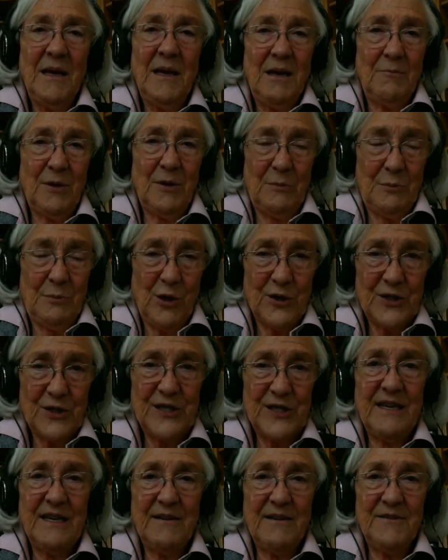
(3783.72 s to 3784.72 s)
proportion
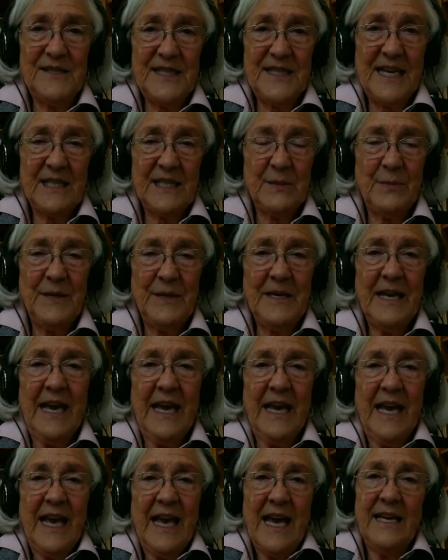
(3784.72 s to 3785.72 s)
of SASB.
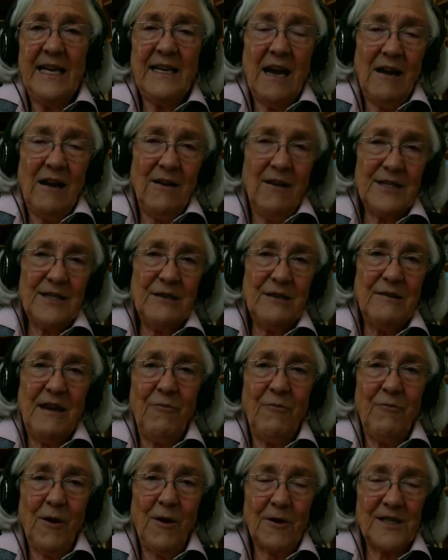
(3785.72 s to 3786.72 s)
And I also give
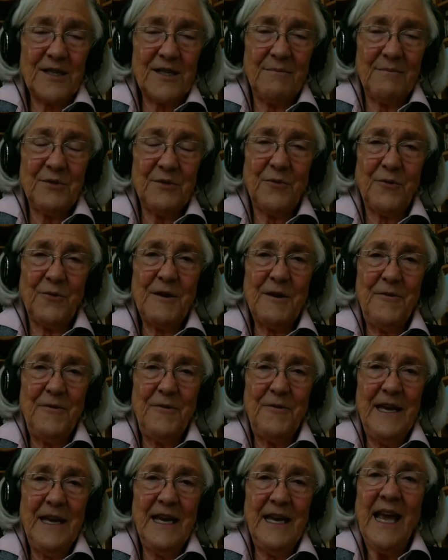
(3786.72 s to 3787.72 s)
workshops for a
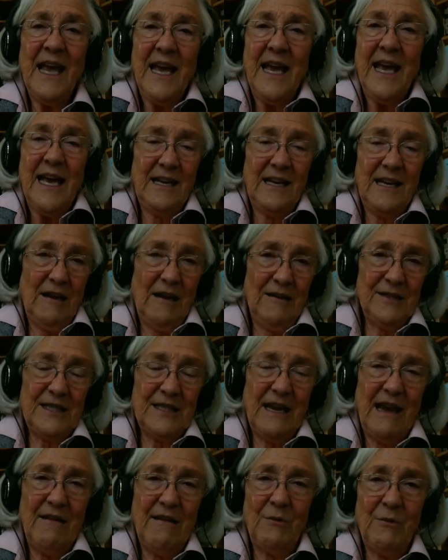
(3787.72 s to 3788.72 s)
fee, and I also
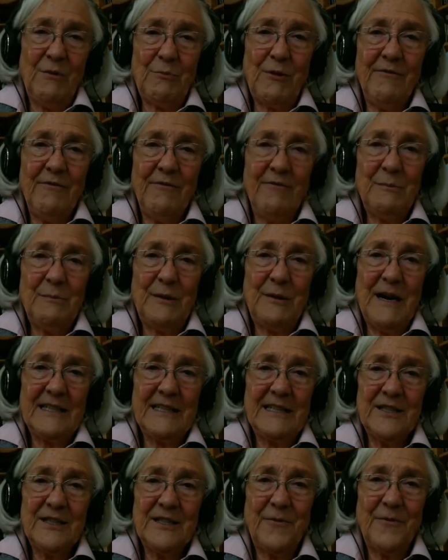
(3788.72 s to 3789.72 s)
have a private
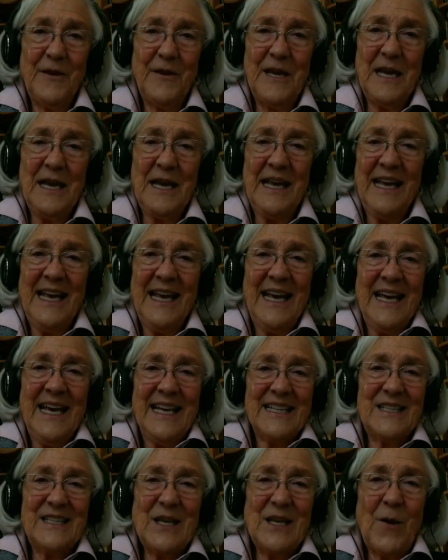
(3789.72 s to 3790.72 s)
practice fee.
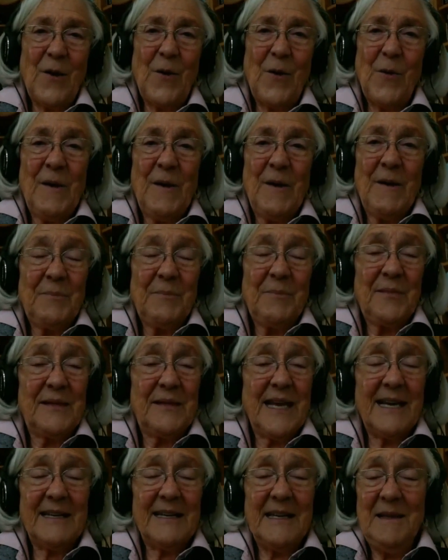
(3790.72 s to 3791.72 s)
So
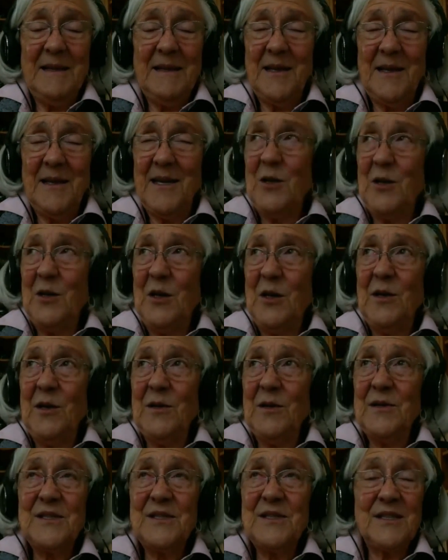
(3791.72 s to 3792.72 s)
that
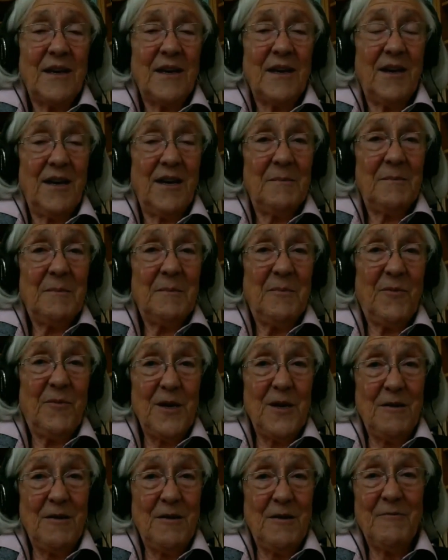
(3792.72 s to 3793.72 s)
is for
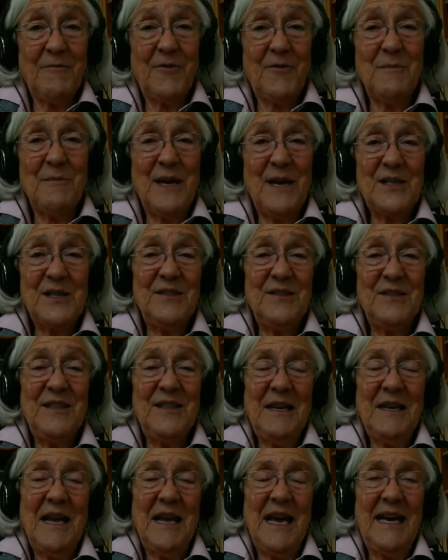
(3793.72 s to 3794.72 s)
your
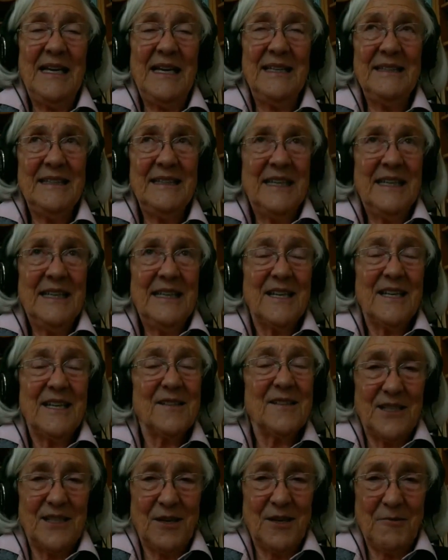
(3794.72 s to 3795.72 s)
information and
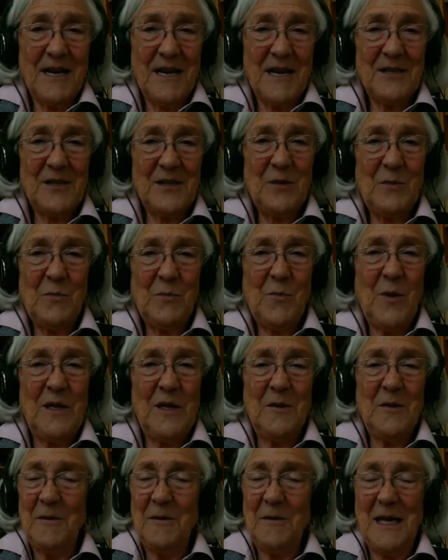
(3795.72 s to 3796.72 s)
consideration when
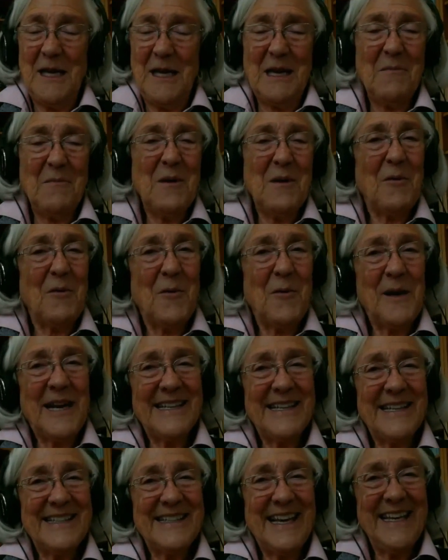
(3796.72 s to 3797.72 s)
you think about what I
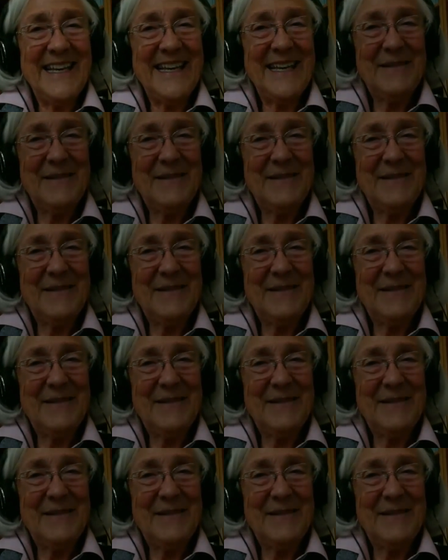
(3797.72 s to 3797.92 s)
say.